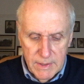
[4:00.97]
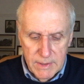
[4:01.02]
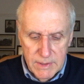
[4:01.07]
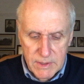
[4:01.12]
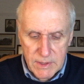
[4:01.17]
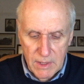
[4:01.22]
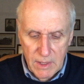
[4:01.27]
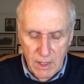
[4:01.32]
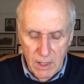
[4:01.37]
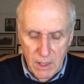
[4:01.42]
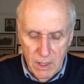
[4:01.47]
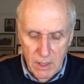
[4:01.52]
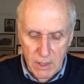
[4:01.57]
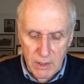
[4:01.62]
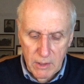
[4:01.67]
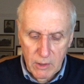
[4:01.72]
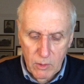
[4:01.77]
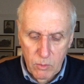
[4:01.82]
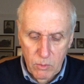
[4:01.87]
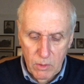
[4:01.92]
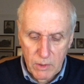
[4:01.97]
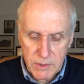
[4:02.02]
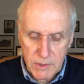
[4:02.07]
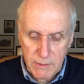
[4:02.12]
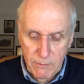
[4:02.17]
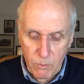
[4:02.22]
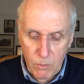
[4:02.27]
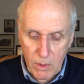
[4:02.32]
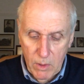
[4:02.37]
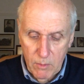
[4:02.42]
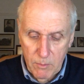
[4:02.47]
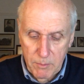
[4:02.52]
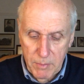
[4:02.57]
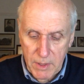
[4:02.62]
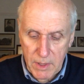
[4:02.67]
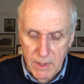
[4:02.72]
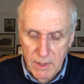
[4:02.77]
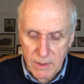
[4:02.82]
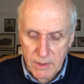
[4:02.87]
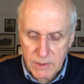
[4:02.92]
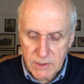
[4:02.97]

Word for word: see a higher quality of well-being,